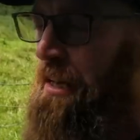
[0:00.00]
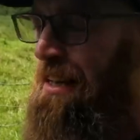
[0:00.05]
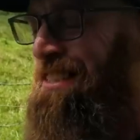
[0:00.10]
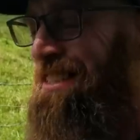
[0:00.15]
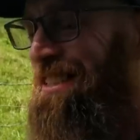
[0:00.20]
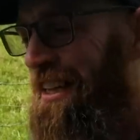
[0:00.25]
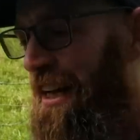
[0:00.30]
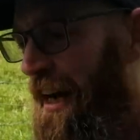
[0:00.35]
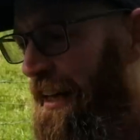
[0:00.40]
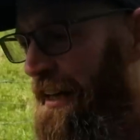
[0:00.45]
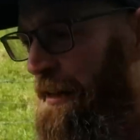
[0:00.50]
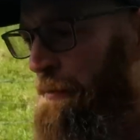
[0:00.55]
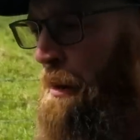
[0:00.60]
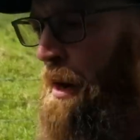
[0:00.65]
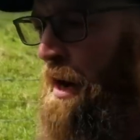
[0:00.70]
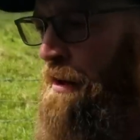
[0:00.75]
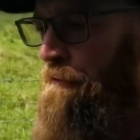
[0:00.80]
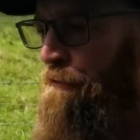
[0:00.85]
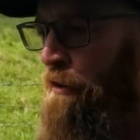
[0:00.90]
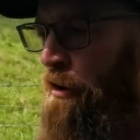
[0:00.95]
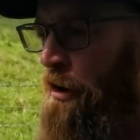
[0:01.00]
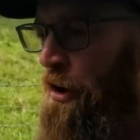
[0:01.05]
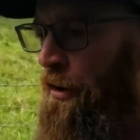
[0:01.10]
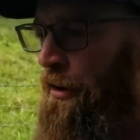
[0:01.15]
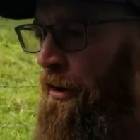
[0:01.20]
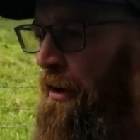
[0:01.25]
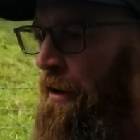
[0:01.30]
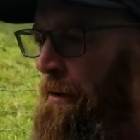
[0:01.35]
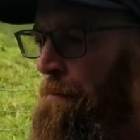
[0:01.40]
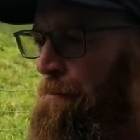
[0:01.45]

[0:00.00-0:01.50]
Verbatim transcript: It's kind of my fault.